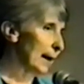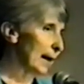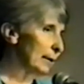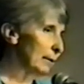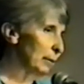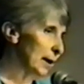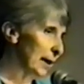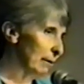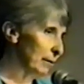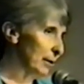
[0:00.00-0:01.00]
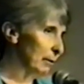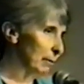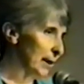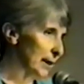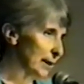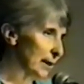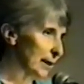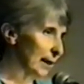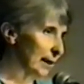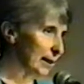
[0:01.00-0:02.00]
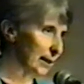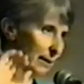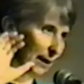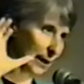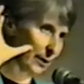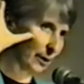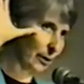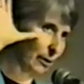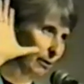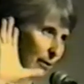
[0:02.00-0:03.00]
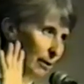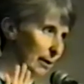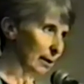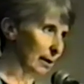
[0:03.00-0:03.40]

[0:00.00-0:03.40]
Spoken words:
And the way that view reads, and this is like at the core